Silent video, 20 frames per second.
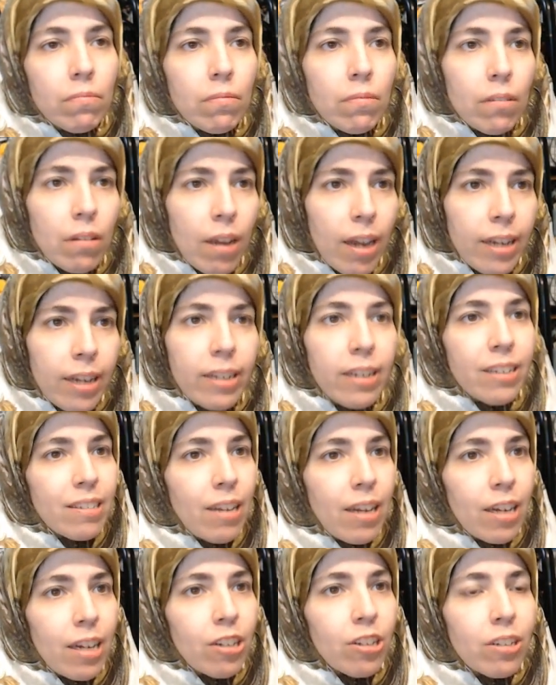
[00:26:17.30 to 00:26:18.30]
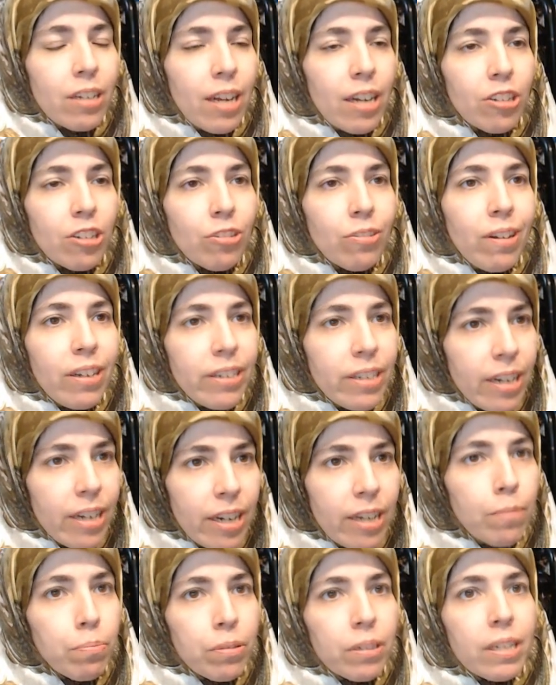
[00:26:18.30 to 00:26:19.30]
I guess in actuality, I
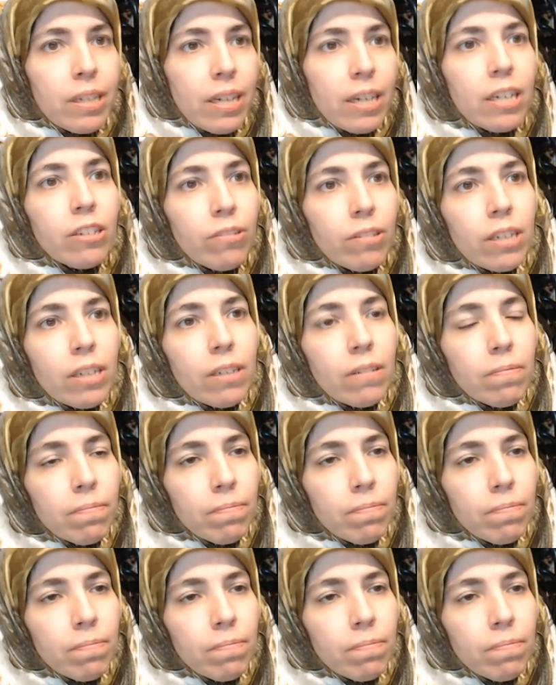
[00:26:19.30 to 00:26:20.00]
am pretty angry.